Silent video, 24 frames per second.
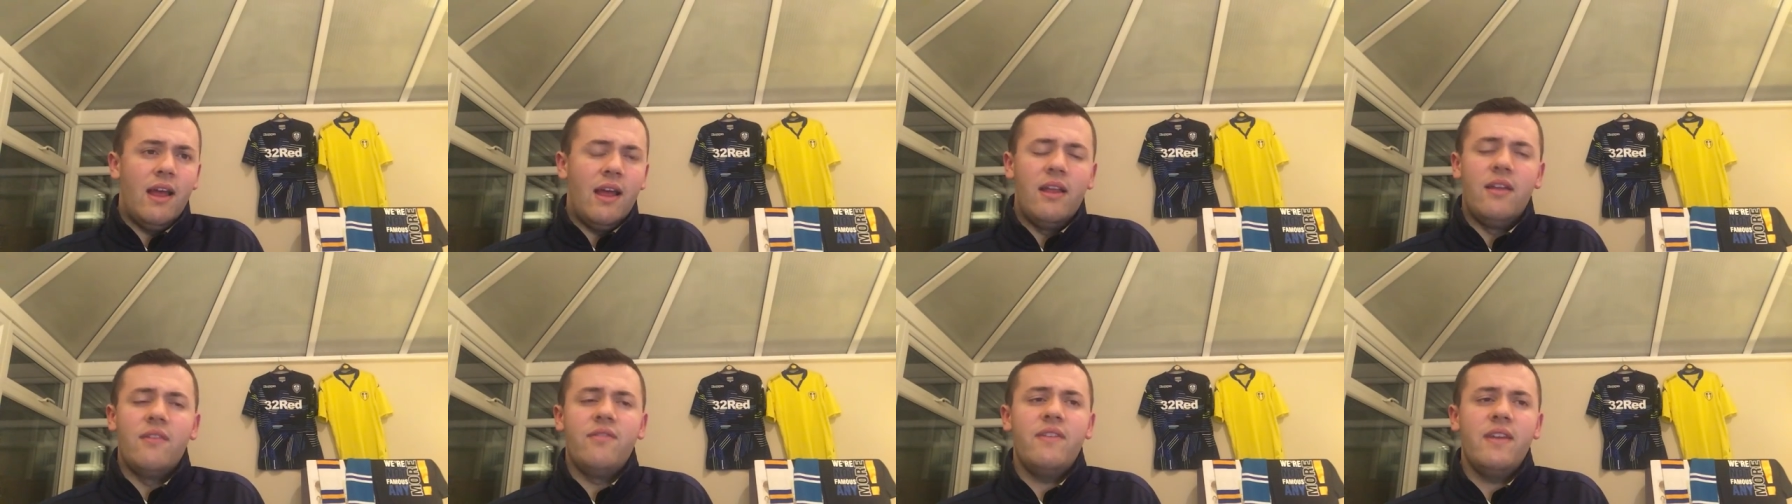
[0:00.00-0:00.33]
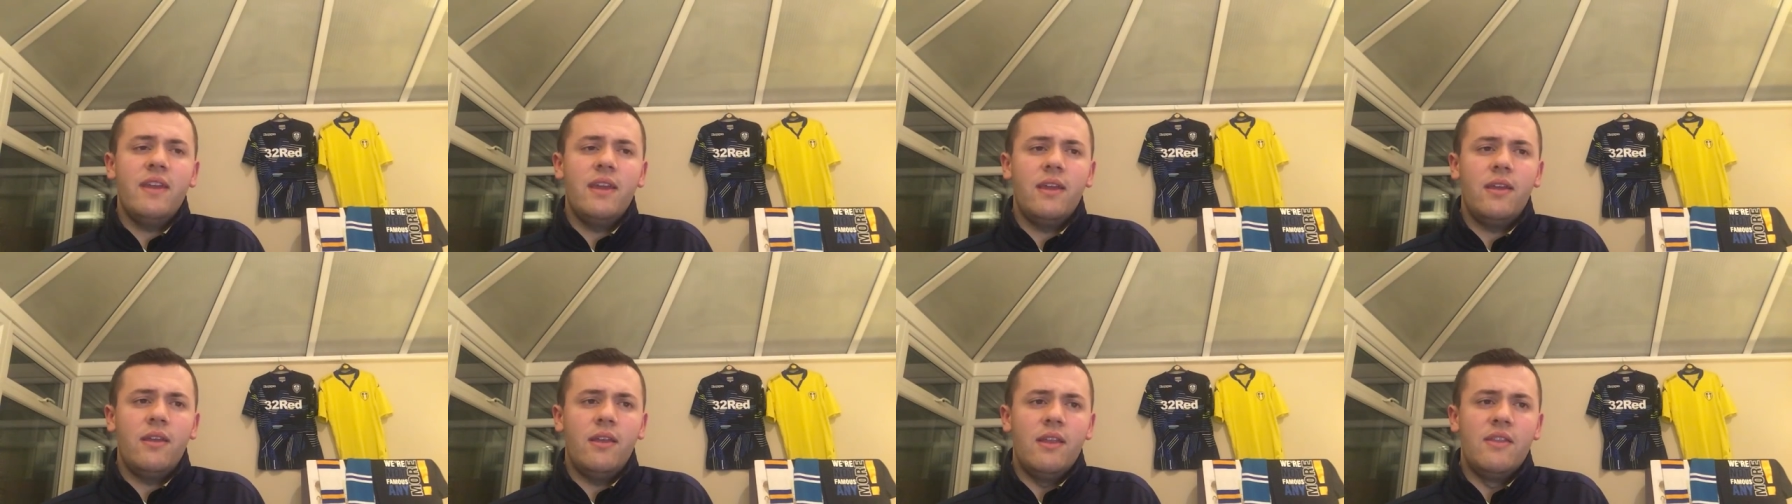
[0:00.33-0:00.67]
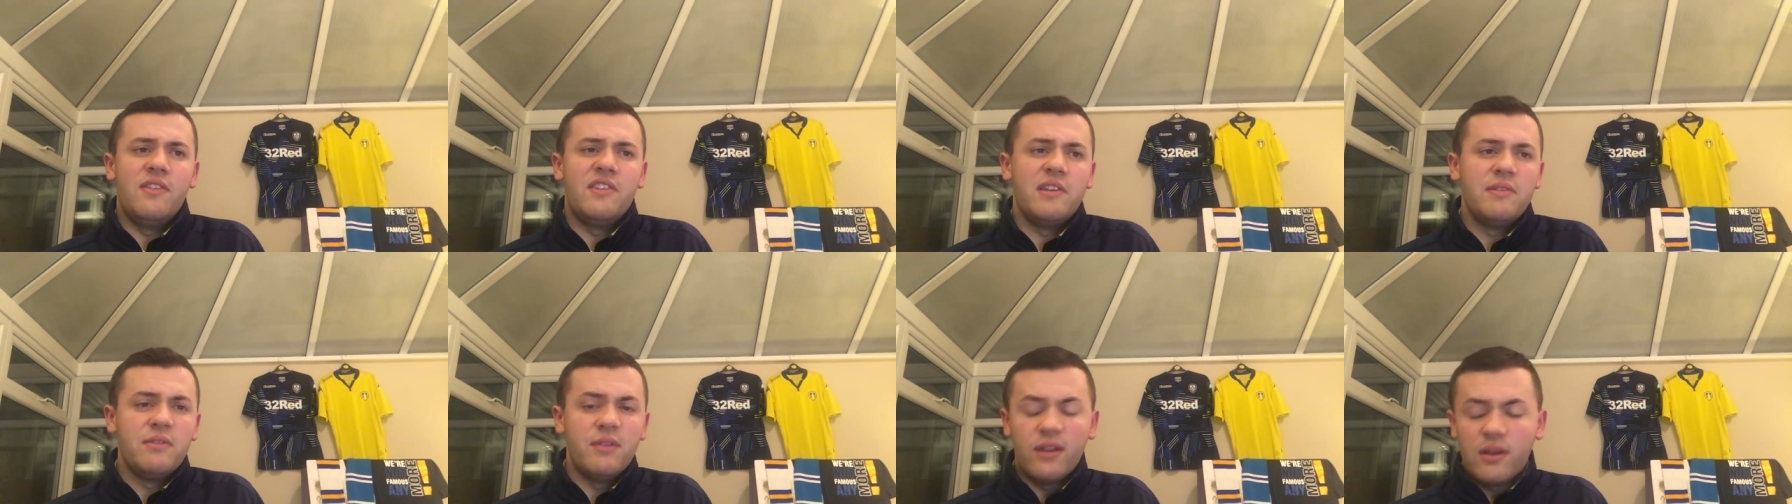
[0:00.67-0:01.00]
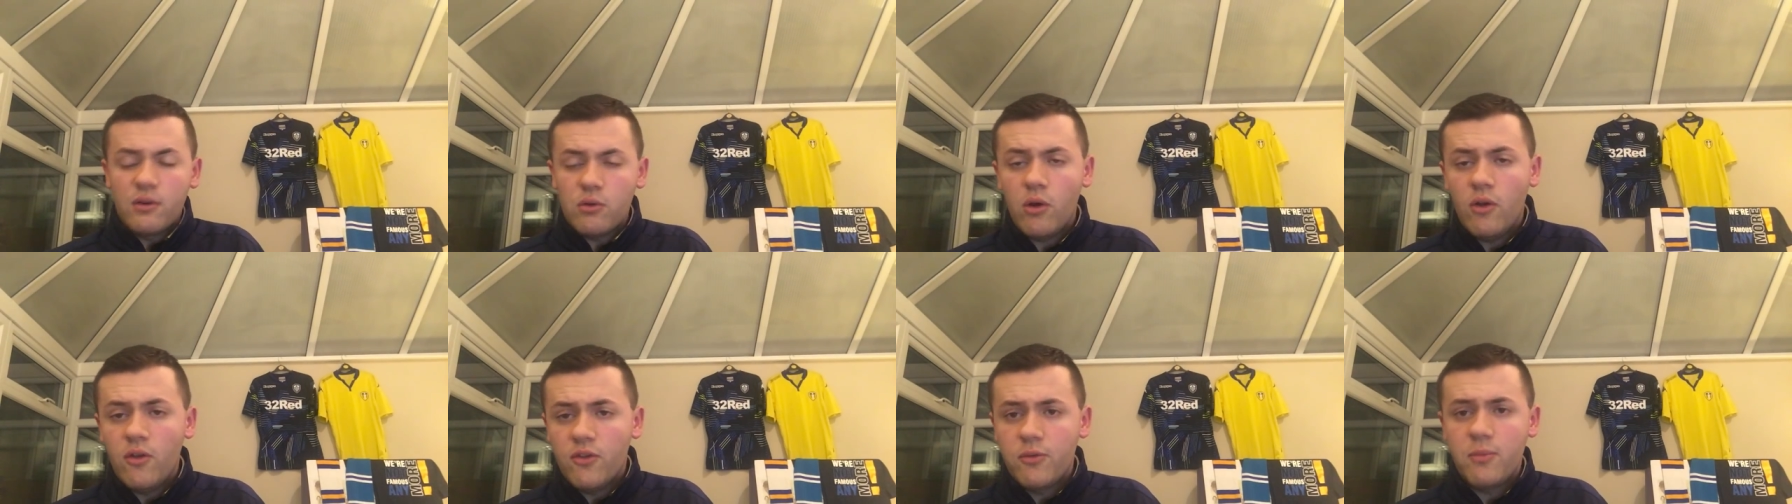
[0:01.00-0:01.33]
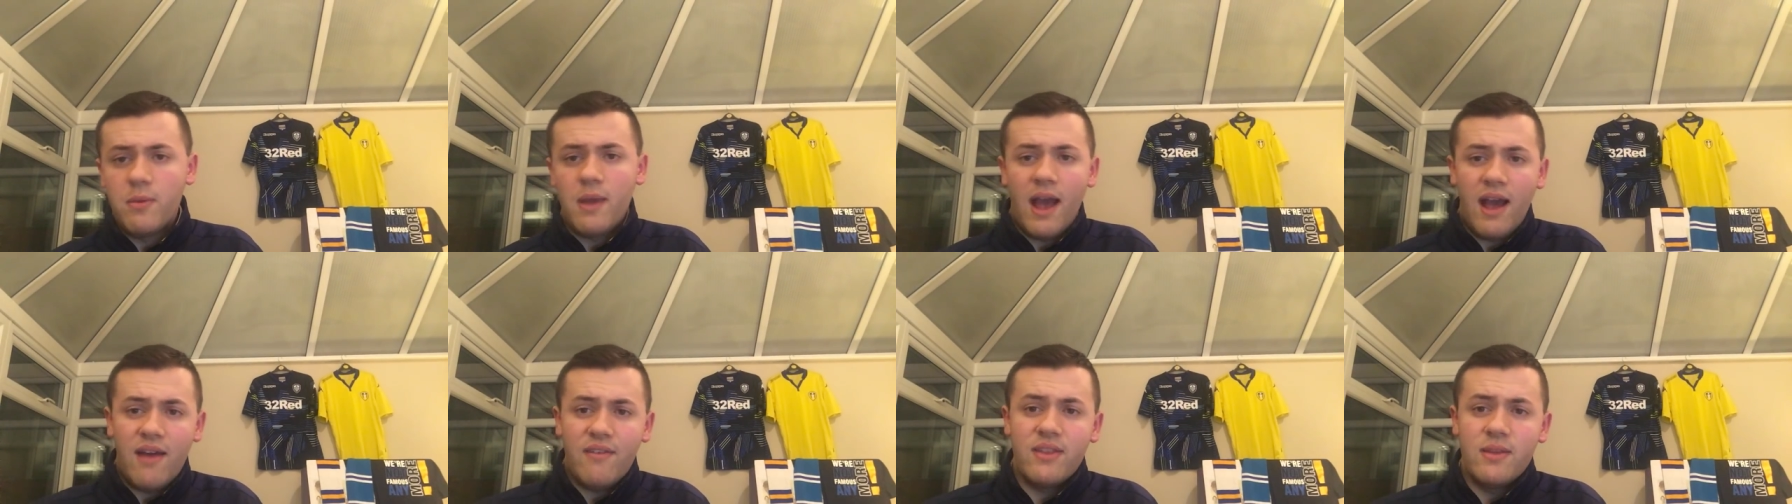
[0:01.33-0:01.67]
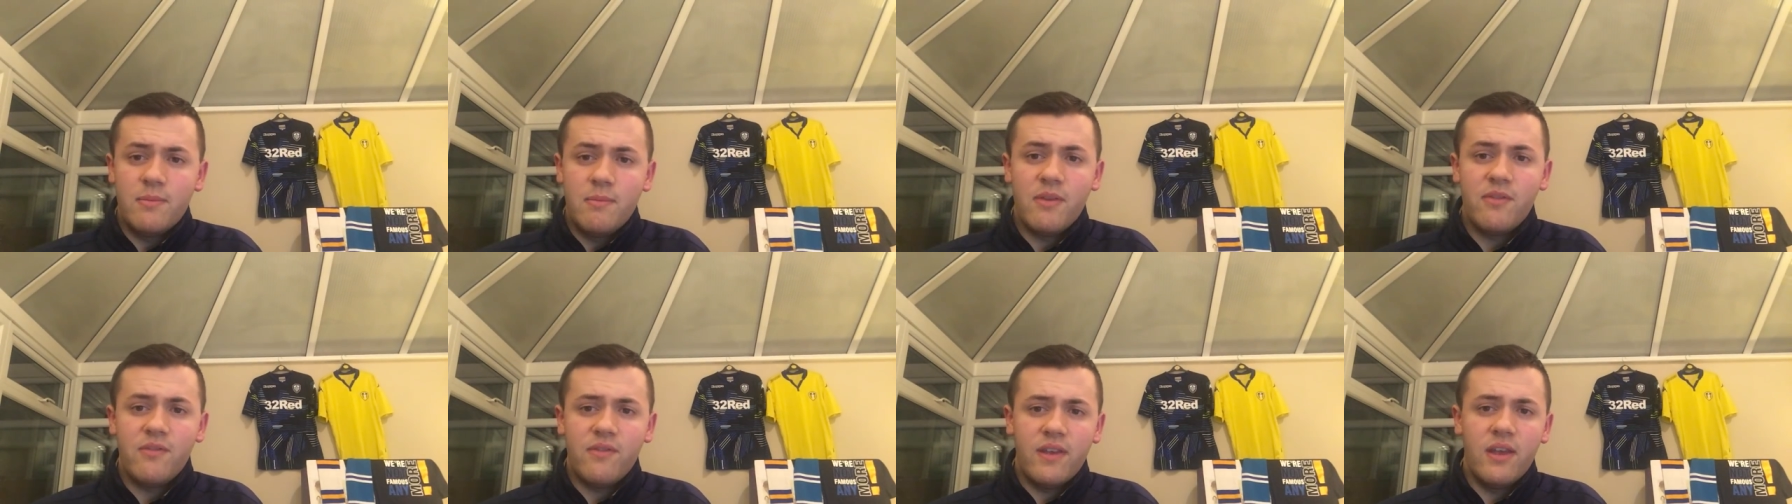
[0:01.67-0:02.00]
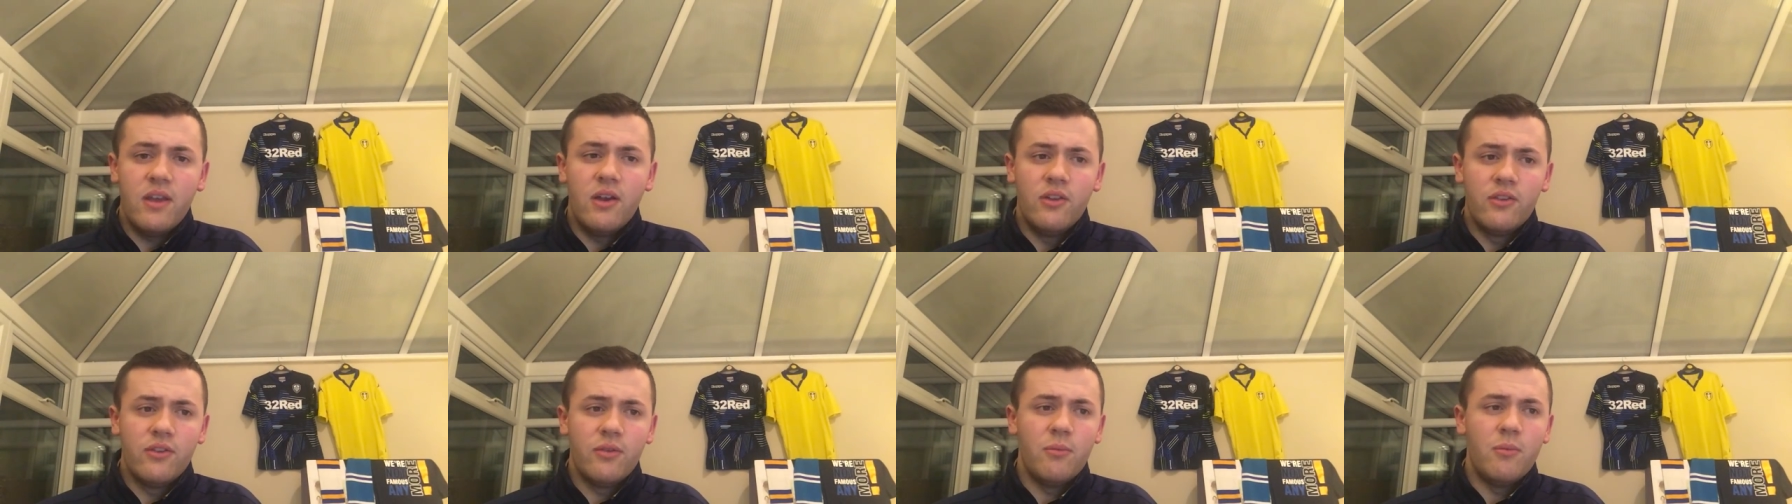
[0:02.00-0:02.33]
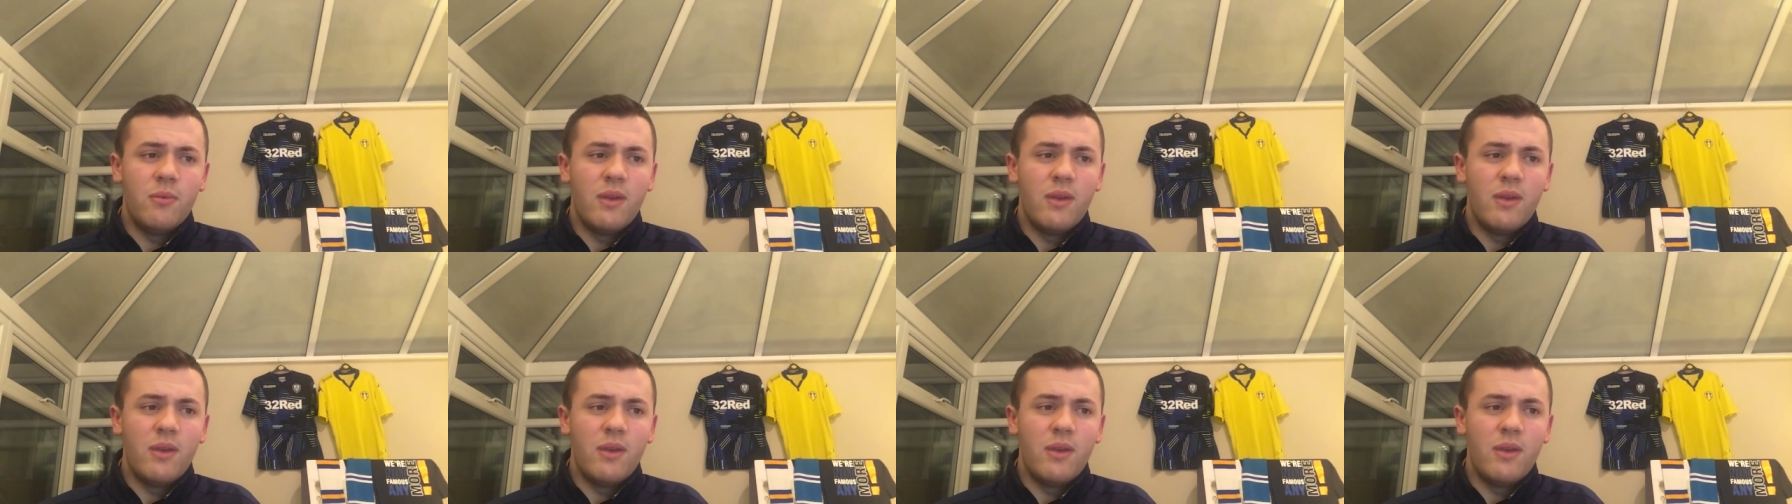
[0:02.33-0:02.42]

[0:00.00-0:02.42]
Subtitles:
I think in terms of the quality we have in the midfield,